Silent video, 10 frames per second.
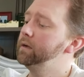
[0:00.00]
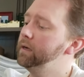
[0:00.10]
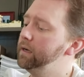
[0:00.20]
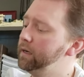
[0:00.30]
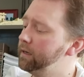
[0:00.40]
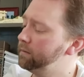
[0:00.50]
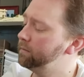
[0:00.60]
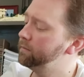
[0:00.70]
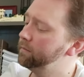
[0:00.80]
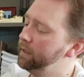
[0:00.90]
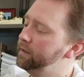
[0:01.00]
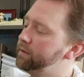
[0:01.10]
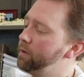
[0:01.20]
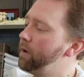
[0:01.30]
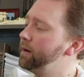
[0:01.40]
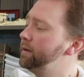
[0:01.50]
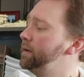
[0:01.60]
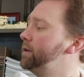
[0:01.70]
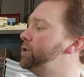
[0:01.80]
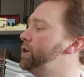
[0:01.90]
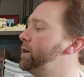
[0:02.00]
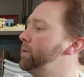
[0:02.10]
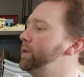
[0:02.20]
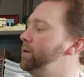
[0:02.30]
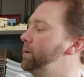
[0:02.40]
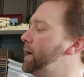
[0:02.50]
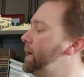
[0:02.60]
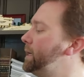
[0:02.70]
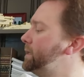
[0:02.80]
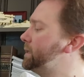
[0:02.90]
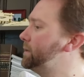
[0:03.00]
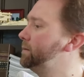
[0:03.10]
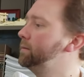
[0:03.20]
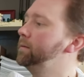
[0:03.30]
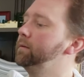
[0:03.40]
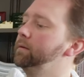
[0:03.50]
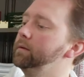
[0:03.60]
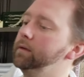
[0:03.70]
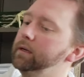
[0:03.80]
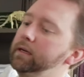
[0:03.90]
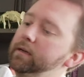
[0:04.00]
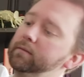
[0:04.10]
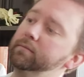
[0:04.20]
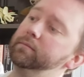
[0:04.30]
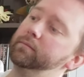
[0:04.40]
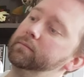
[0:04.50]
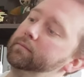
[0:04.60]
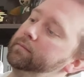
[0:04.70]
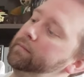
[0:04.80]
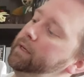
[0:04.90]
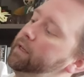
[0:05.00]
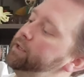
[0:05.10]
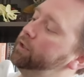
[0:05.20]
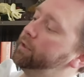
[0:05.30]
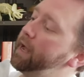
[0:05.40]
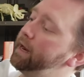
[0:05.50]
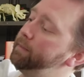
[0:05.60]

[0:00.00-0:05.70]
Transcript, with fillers: Um, and so I wanted to share it with you guys um, and let you look at it.